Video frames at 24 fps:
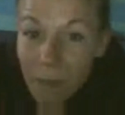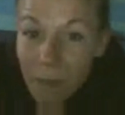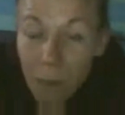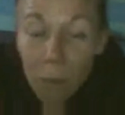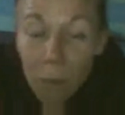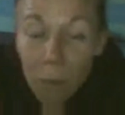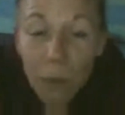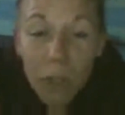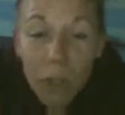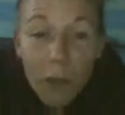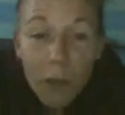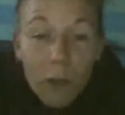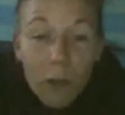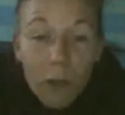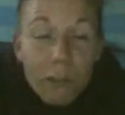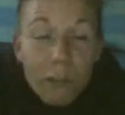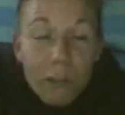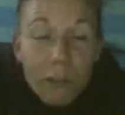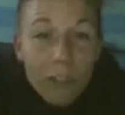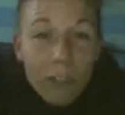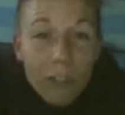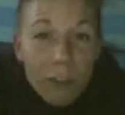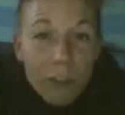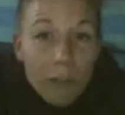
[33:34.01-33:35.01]
When you go to a
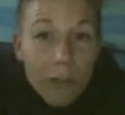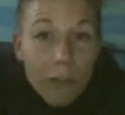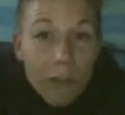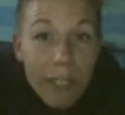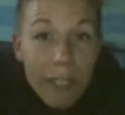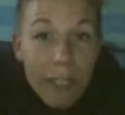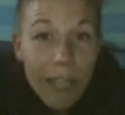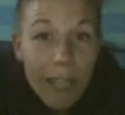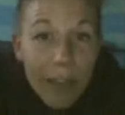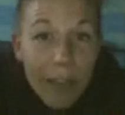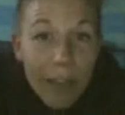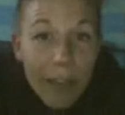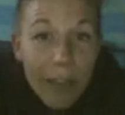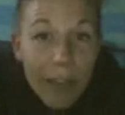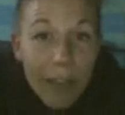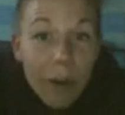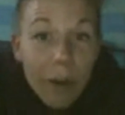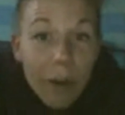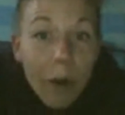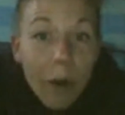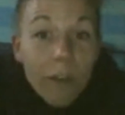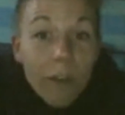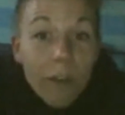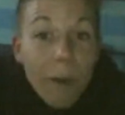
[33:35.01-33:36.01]
traditional
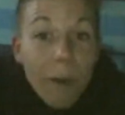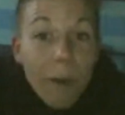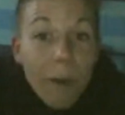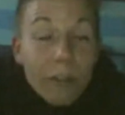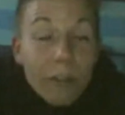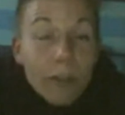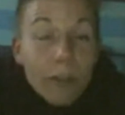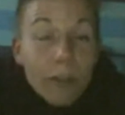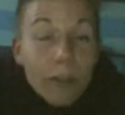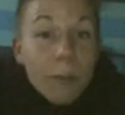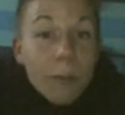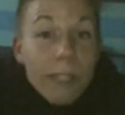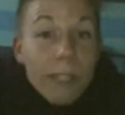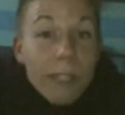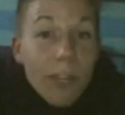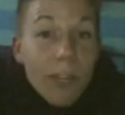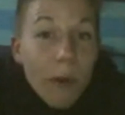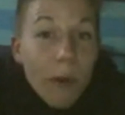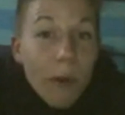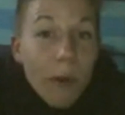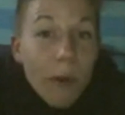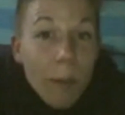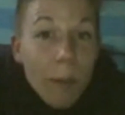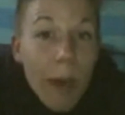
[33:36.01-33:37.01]
retailer, only about 2%
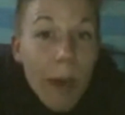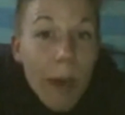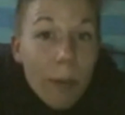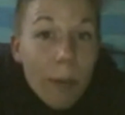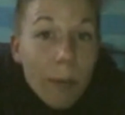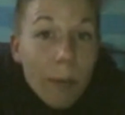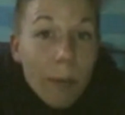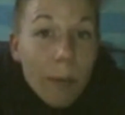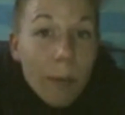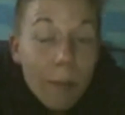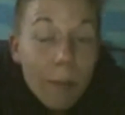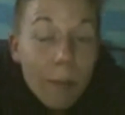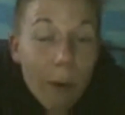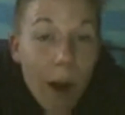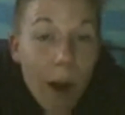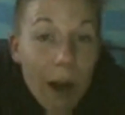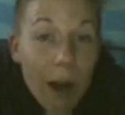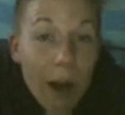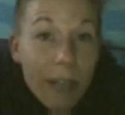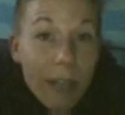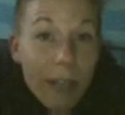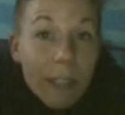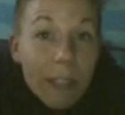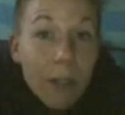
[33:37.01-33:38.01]
of what you pay per
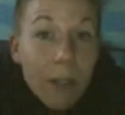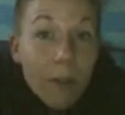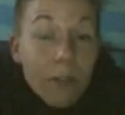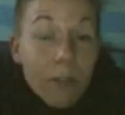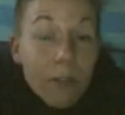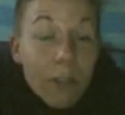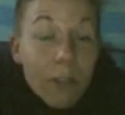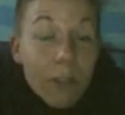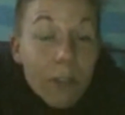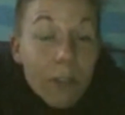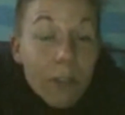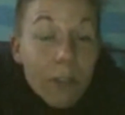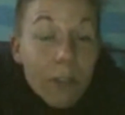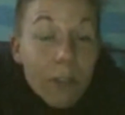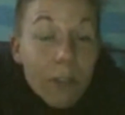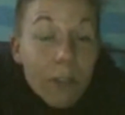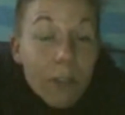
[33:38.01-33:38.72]
product goes into